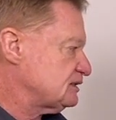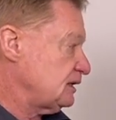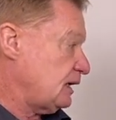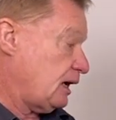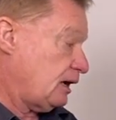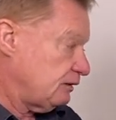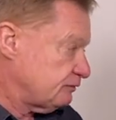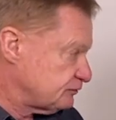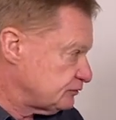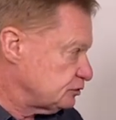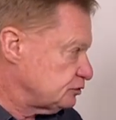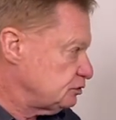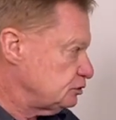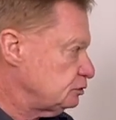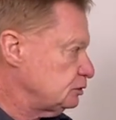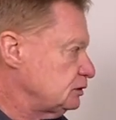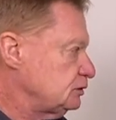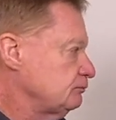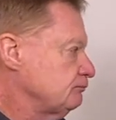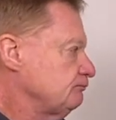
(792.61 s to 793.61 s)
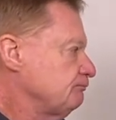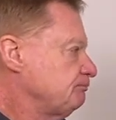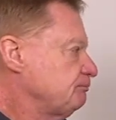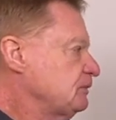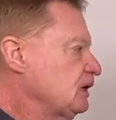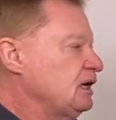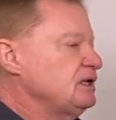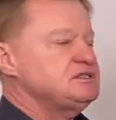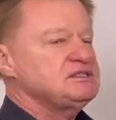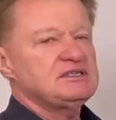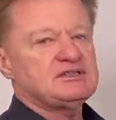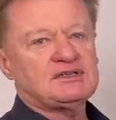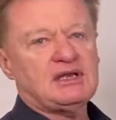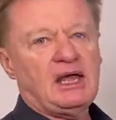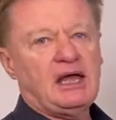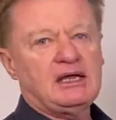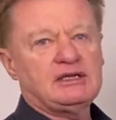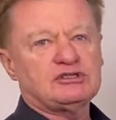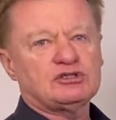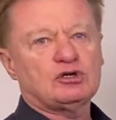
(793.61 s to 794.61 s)
You have to do it. It just
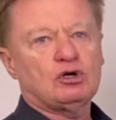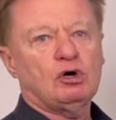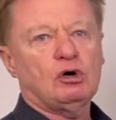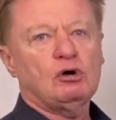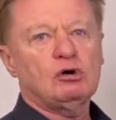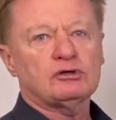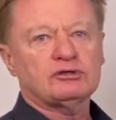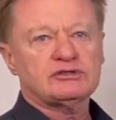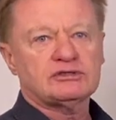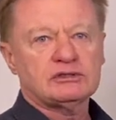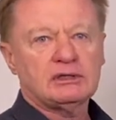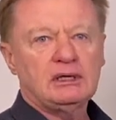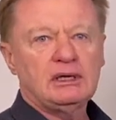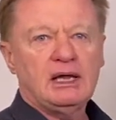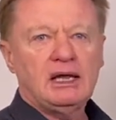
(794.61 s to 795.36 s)
adds cost.